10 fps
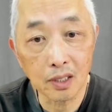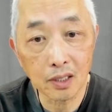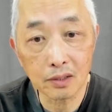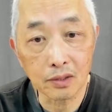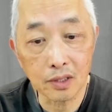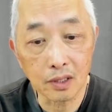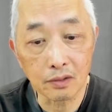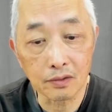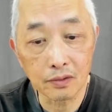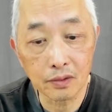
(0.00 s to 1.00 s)
And
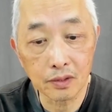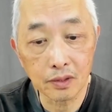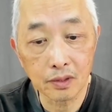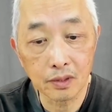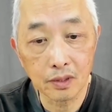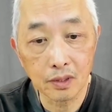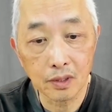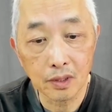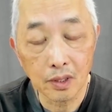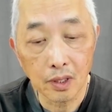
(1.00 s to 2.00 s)
so the first
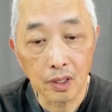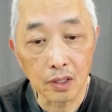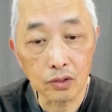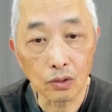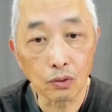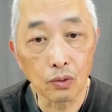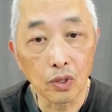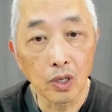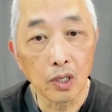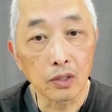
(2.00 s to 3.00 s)
two limbs of the
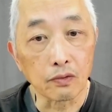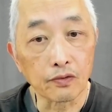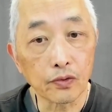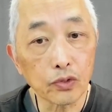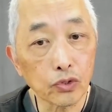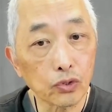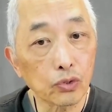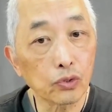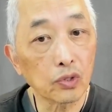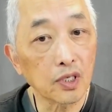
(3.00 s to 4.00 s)
yoga is very important.
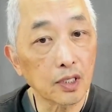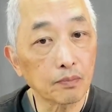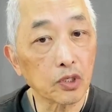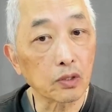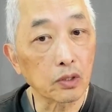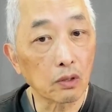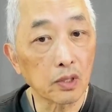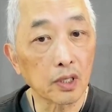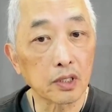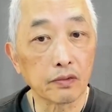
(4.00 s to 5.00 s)
The first one is
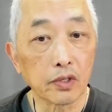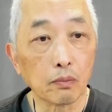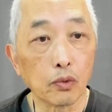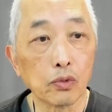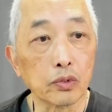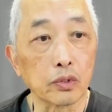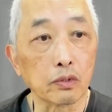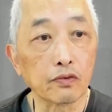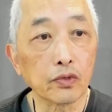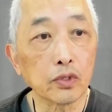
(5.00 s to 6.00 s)
called Yama. Back to
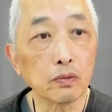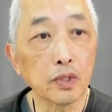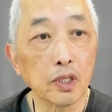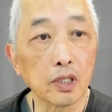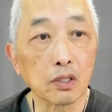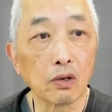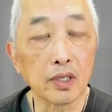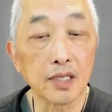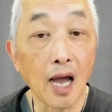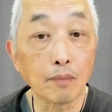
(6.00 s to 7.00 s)
Yama again, right?
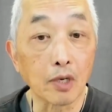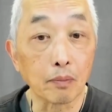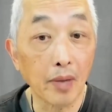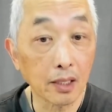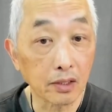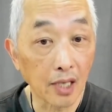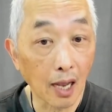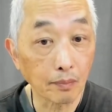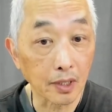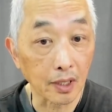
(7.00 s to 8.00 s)
It's just
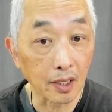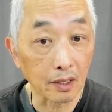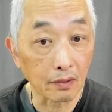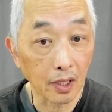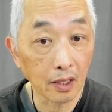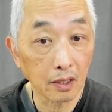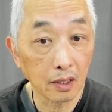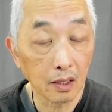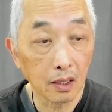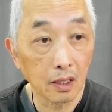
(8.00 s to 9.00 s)
practice.
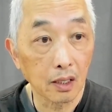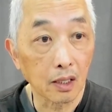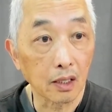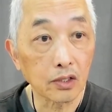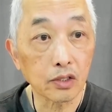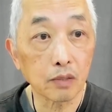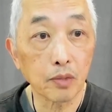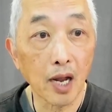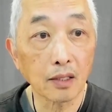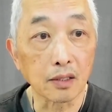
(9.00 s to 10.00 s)
It's your
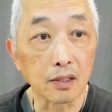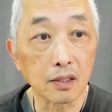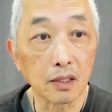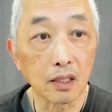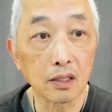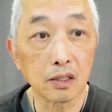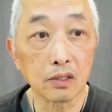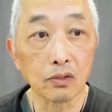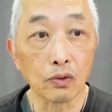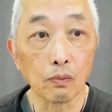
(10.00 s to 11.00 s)
morality. It's the
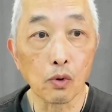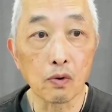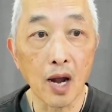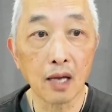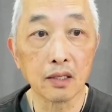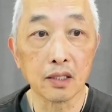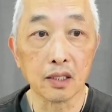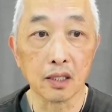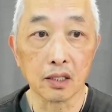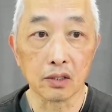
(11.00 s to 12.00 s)
discipline. It's your
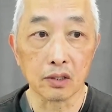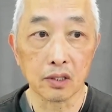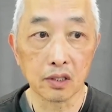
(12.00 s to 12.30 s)
restraint.